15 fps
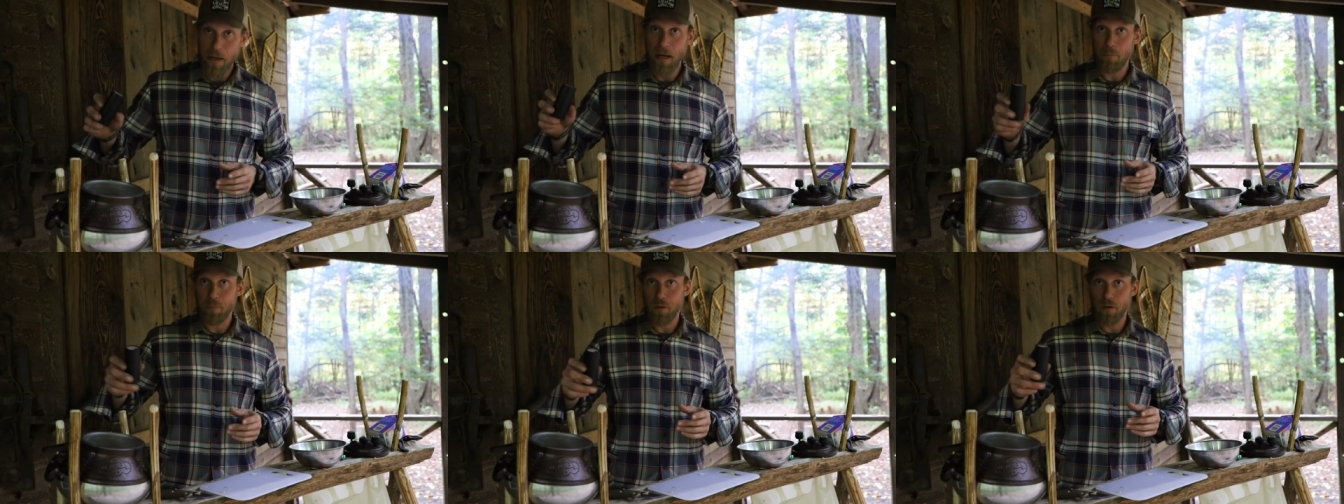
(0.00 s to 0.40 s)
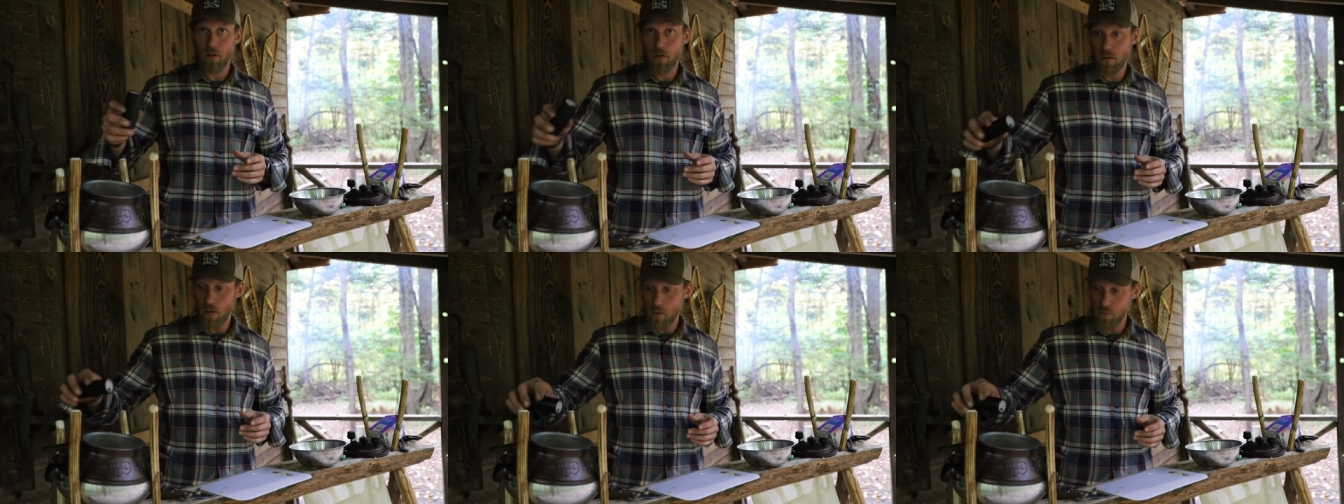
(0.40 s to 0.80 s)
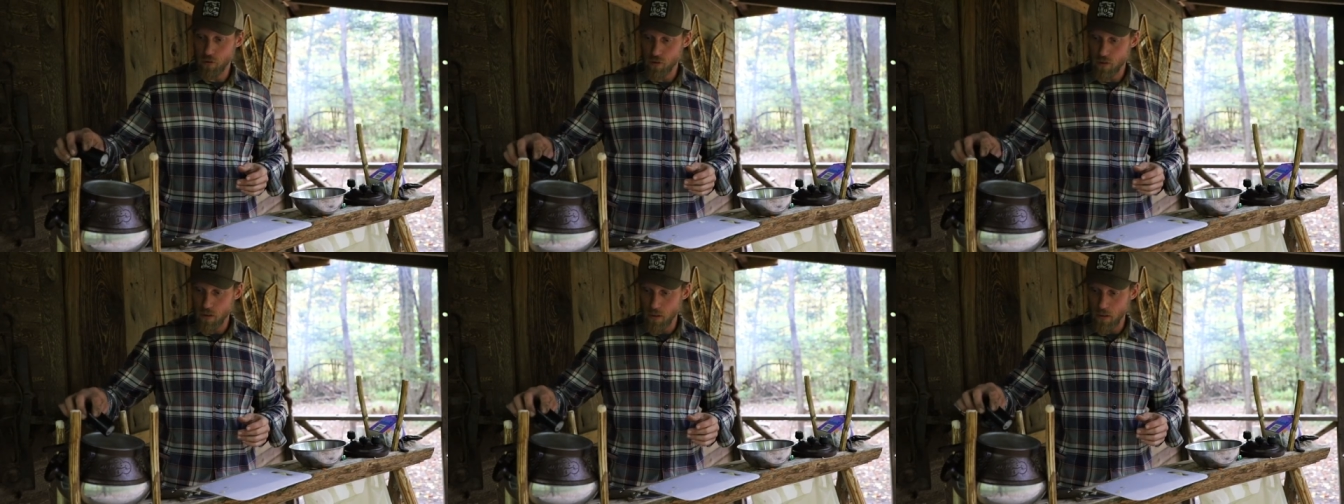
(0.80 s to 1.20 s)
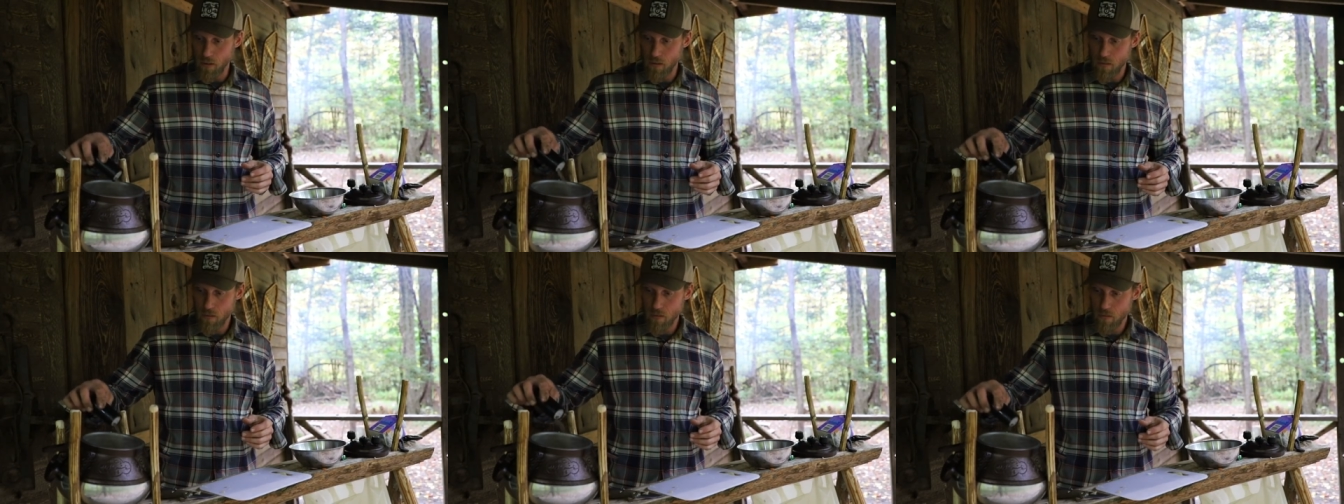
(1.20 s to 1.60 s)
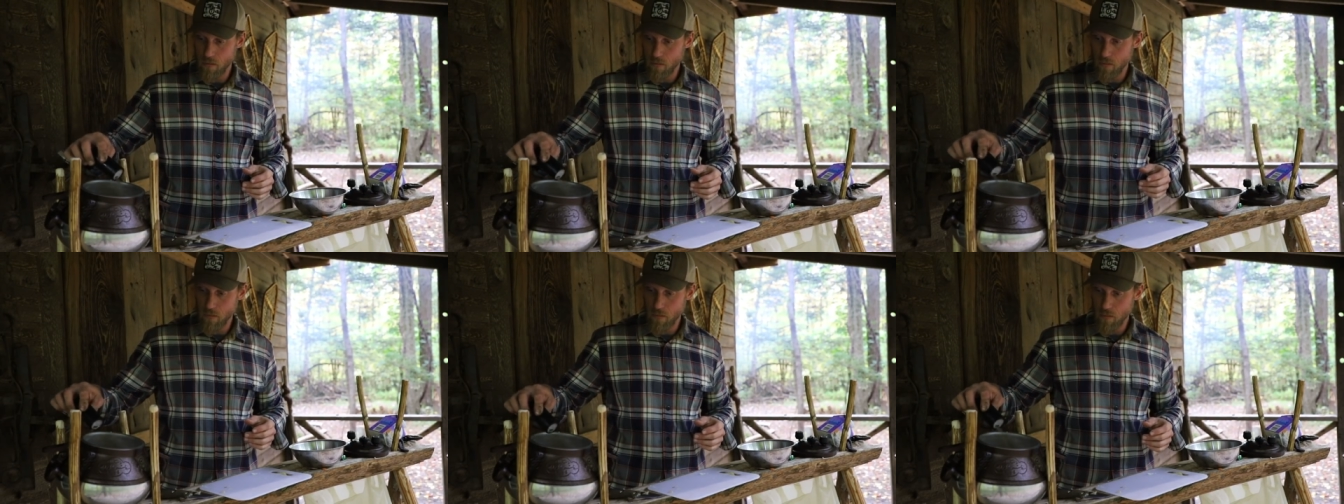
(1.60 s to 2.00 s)
Pepper, I'm just gonna
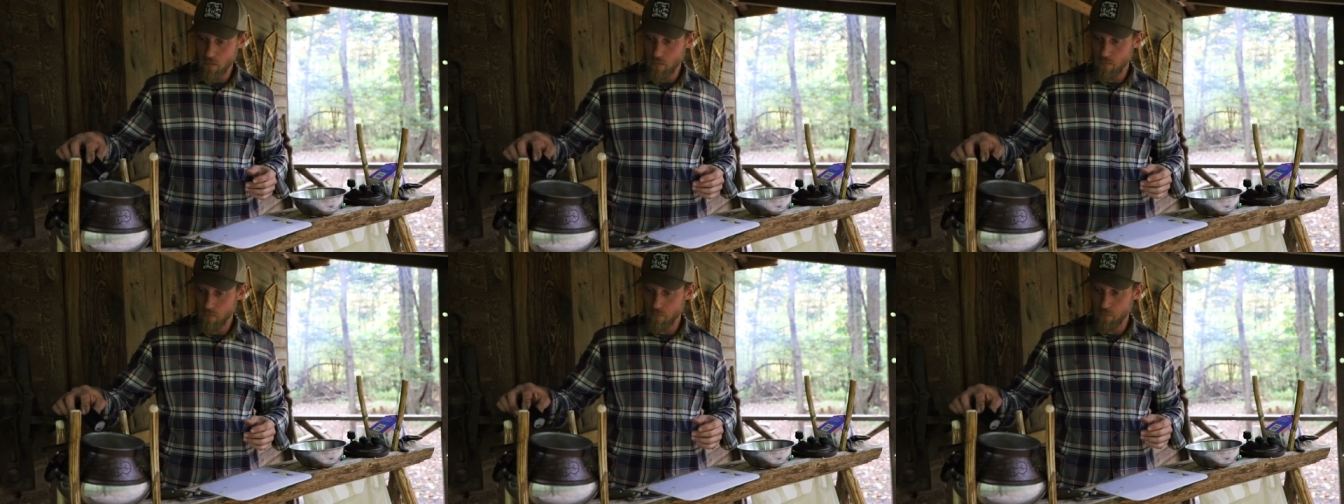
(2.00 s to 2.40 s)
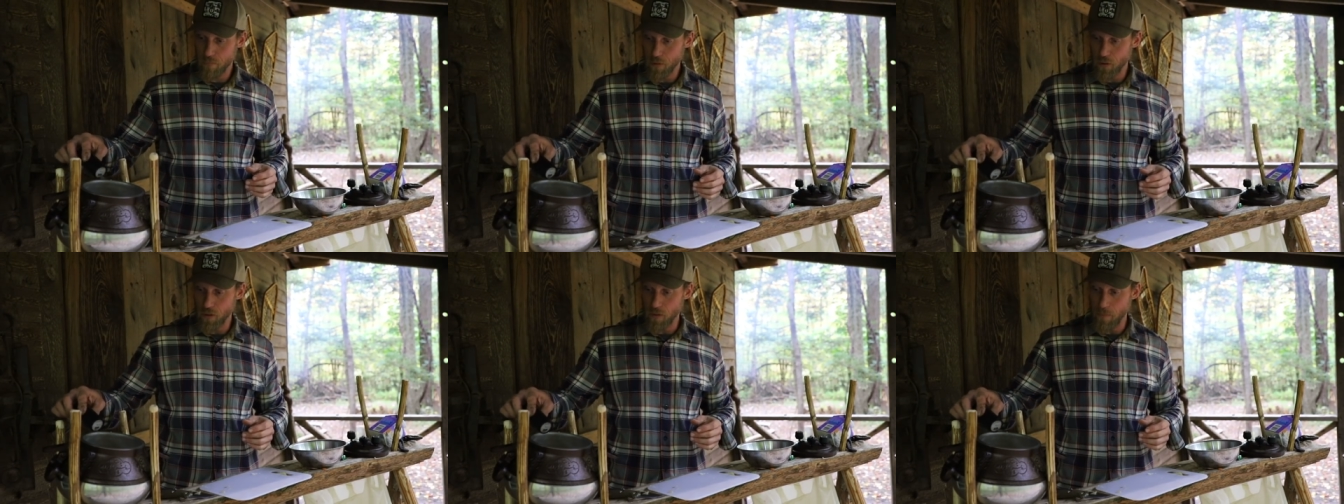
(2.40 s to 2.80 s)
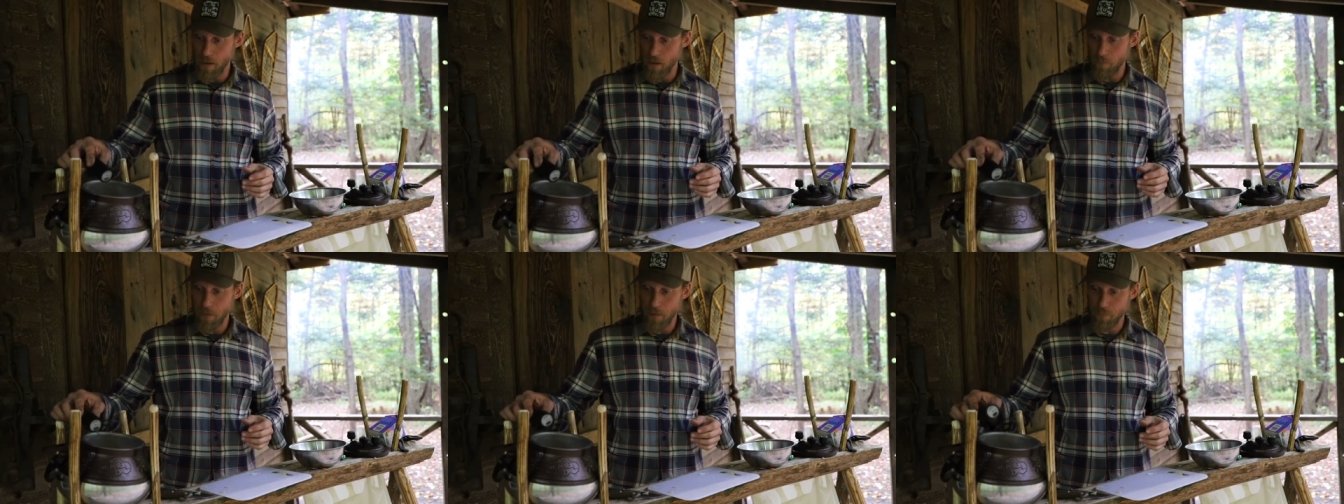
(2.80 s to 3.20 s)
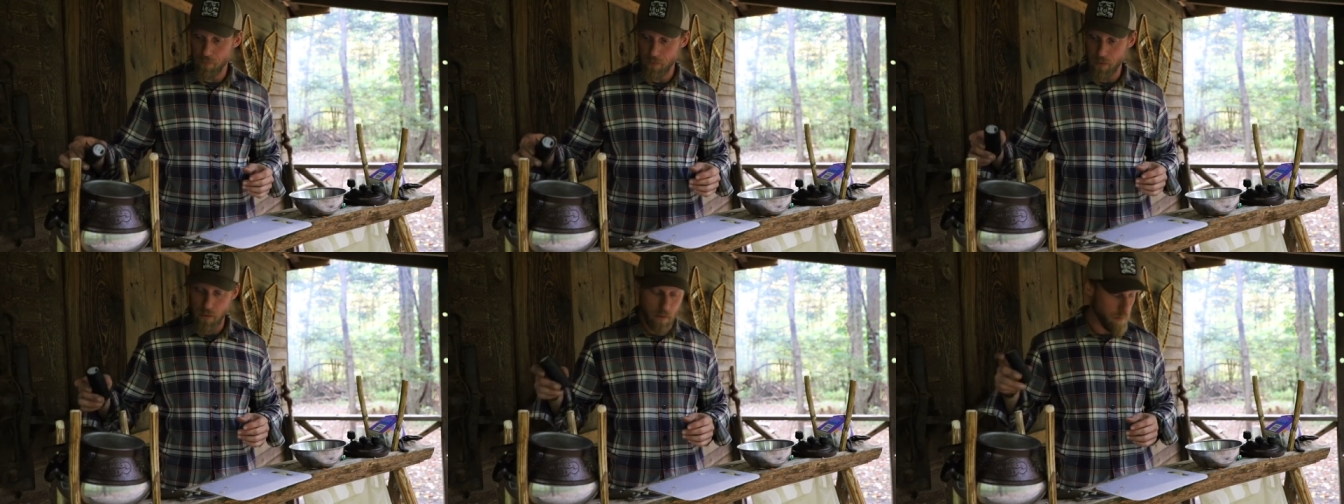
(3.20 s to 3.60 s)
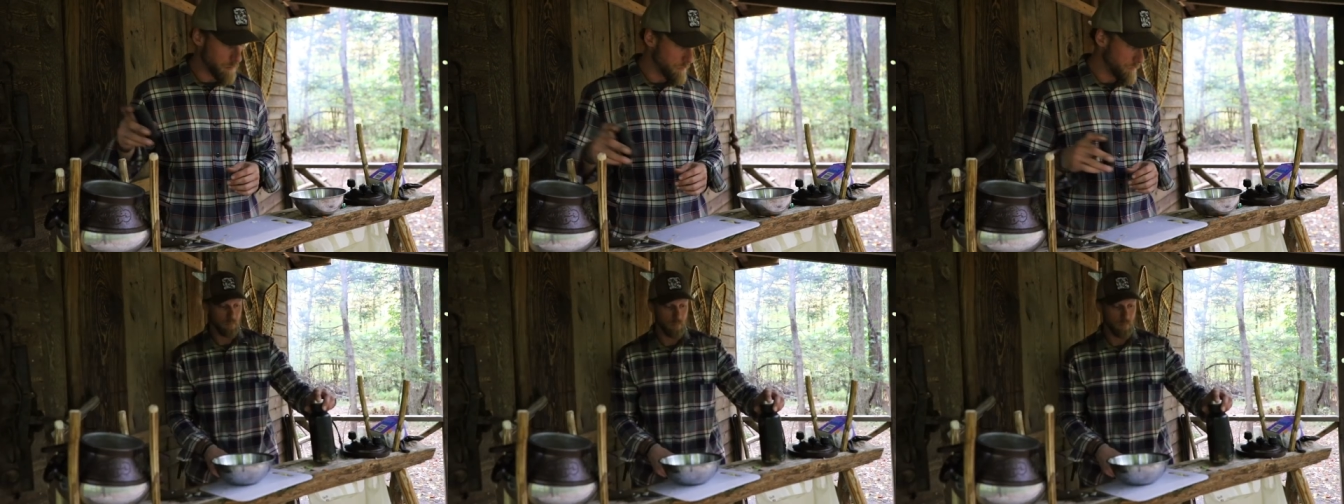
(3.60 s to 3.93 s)
put a good amount of pepper in there.